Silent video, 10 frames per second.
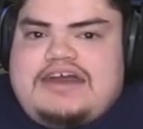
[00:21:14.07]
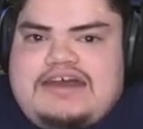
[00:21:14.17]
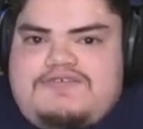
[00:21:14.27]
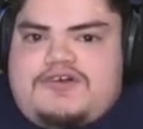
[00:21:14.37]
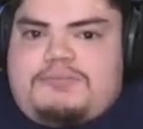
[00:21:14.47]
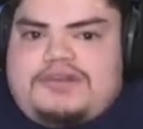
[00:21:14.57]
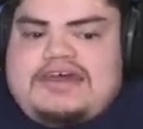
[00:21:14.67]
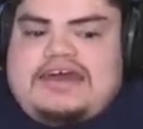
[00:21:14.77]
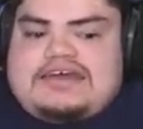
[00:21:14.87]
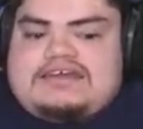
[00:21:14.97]
ever
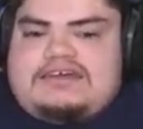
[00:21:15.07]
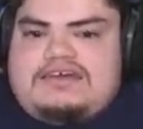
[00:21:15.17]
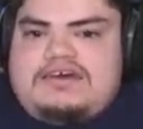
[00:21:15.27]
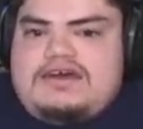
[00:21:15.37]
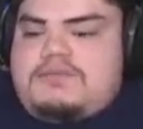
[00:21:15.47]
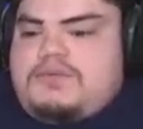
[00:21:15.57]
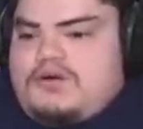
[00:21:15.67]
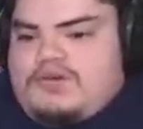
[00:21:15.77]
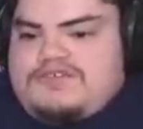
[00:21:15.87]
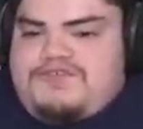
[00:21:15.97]
played. But
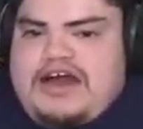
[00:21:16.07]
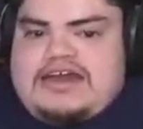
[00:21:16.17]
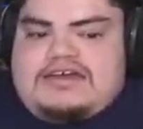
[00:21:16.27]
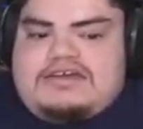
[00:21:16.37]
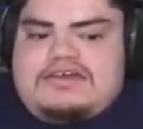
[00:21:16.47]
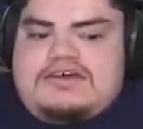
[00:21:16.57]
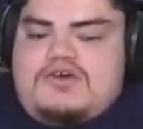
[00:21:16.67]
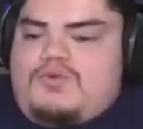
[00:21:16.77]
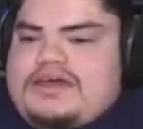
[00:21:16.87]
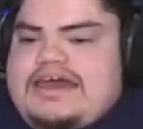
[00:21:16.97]
we fight.
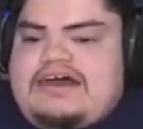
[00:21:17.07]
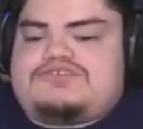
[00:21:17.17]
We have